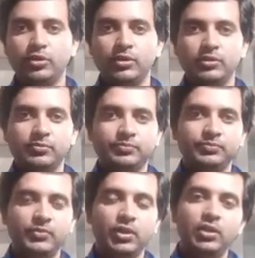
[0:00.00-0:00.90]
morning.
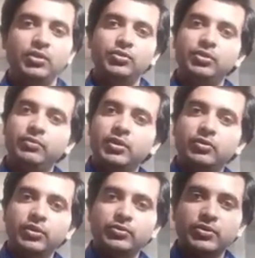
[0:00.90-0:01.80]
Today we are
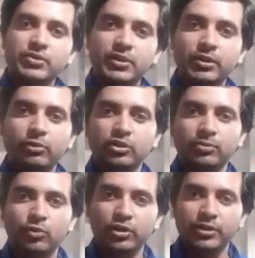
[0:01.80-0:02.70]
going to study about
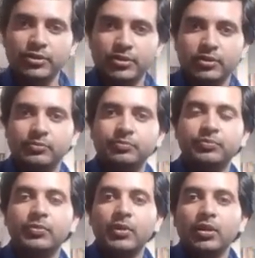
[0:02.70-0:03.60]
the pollination.
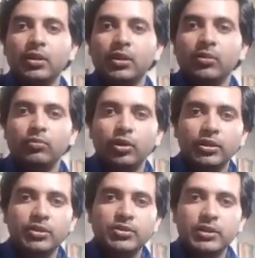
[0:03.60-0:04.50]

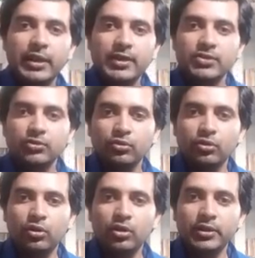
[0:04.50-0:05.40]
Pollination, as you
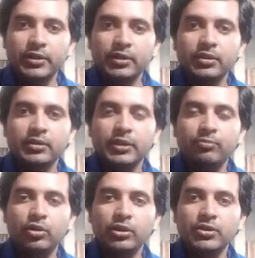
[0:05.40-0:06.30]
know already,
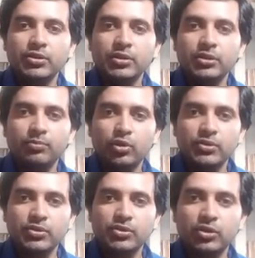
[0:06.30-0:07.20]
that pollination is the
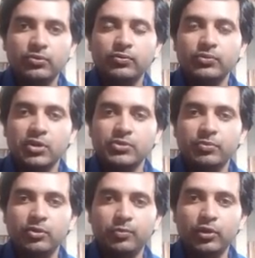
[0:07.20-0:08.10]
process of
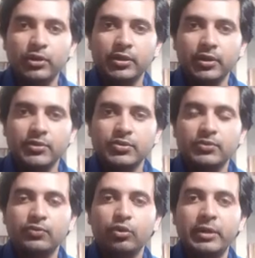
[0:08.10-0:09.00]
transfer of pollen
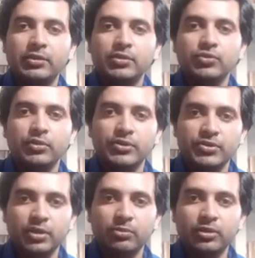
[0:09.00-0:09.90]
grains from anther to the
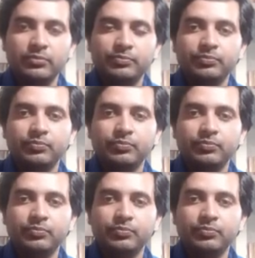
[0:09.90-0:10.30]
stigma.